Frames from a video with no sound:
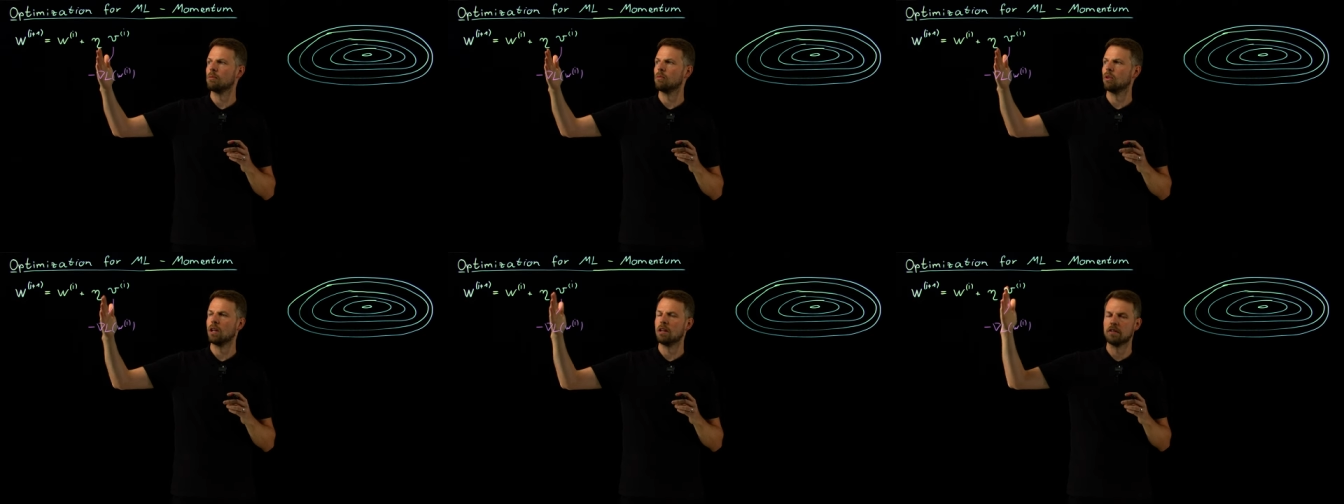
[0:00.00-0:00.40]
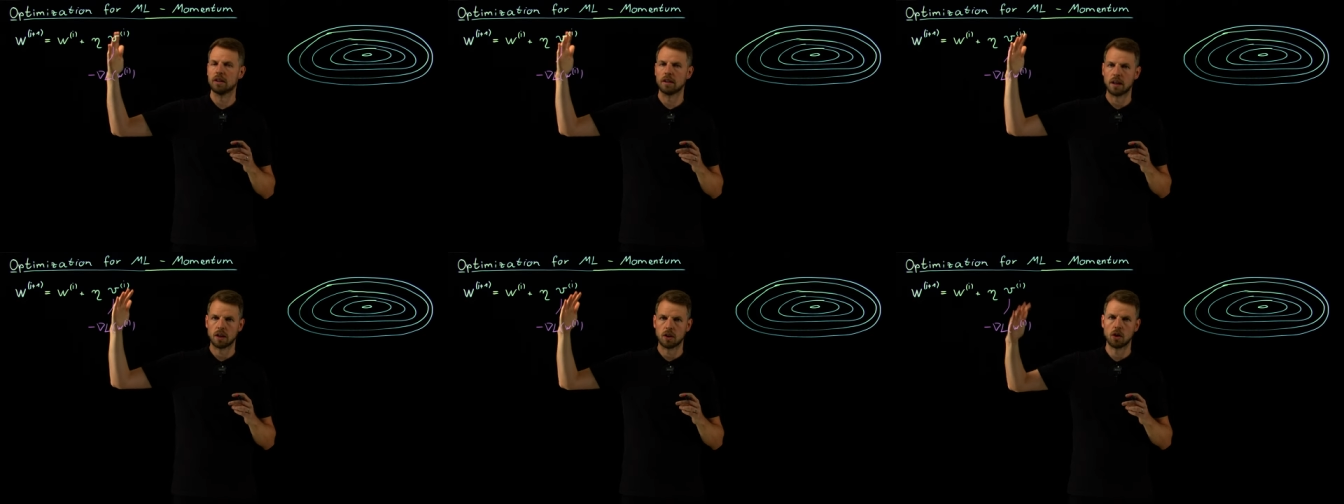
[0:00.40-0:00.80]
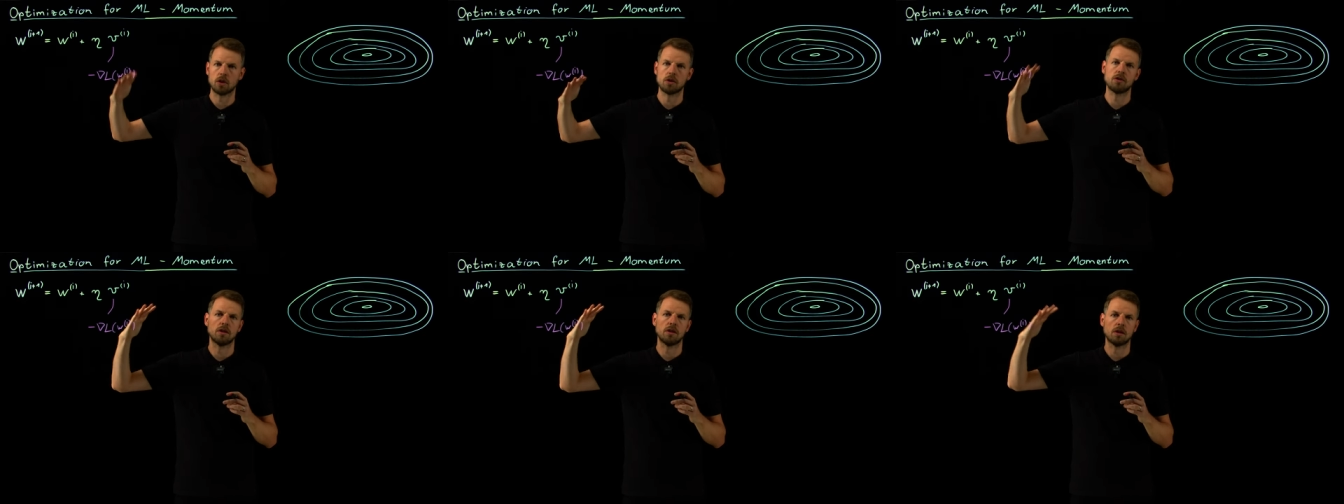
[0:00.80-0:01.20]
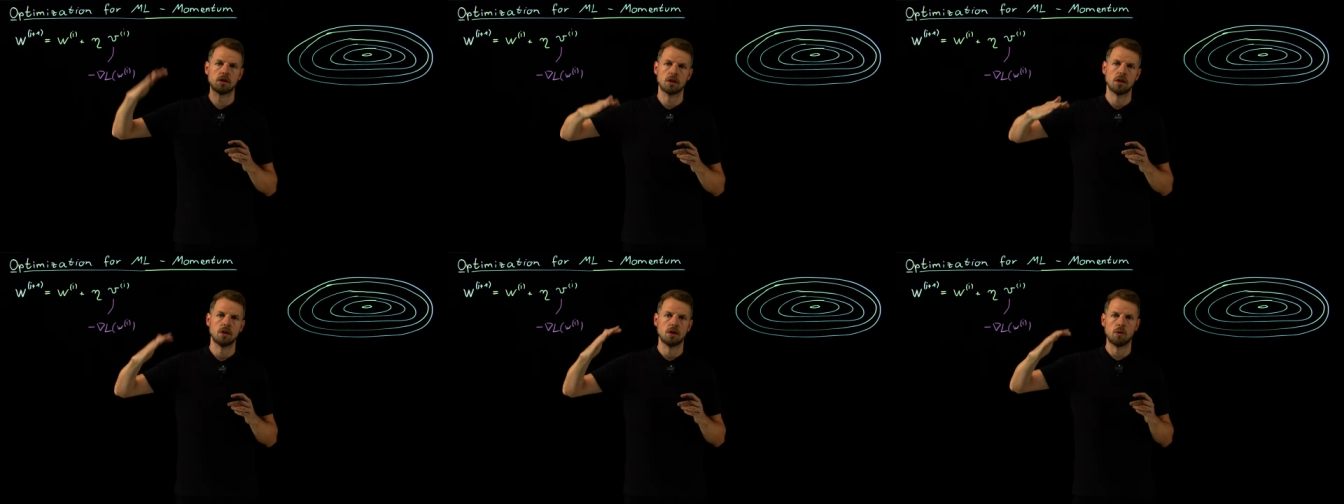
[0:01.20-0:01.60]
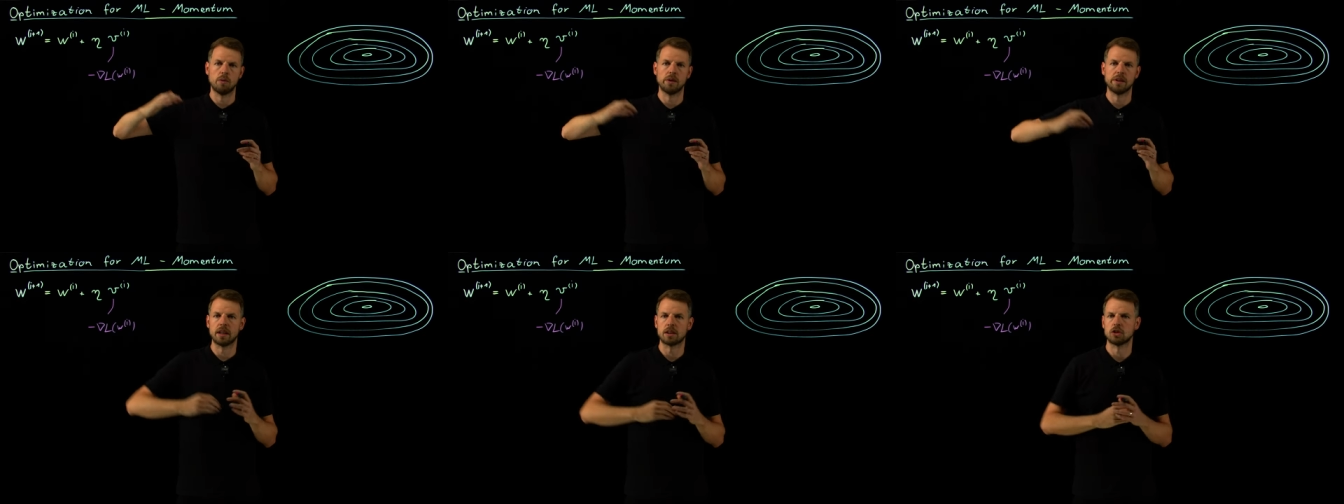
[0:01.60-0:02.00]
or having a constant
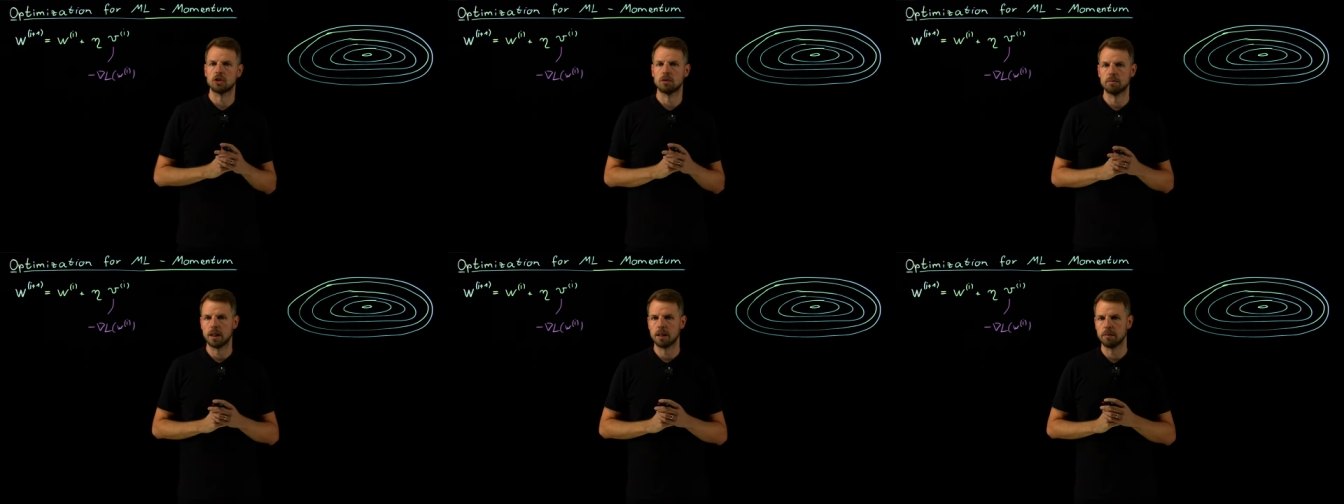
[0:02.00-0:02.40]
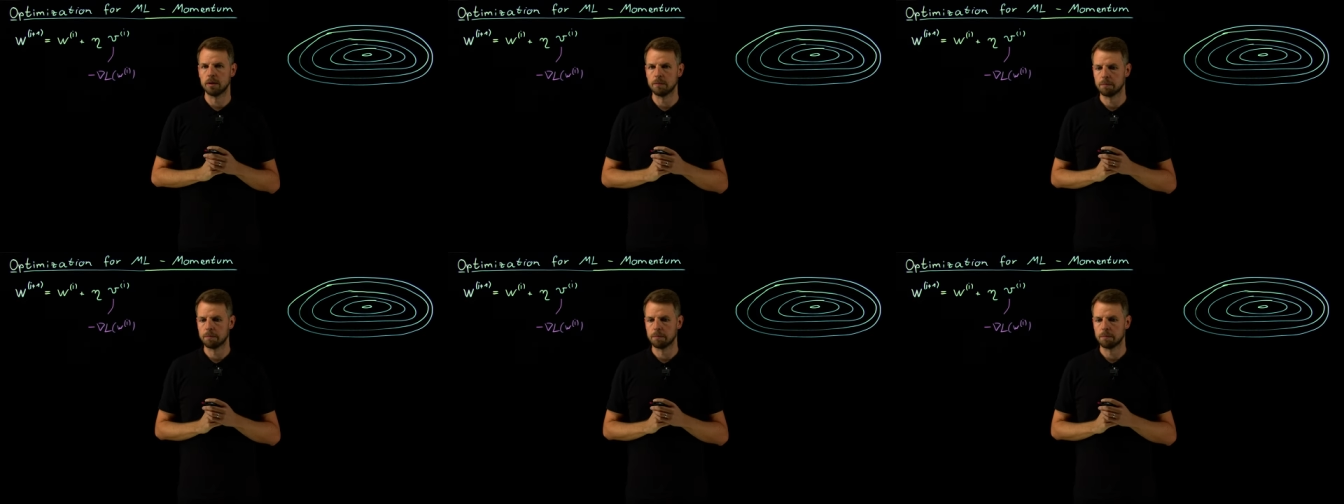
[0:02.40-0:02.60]
reduction maybe.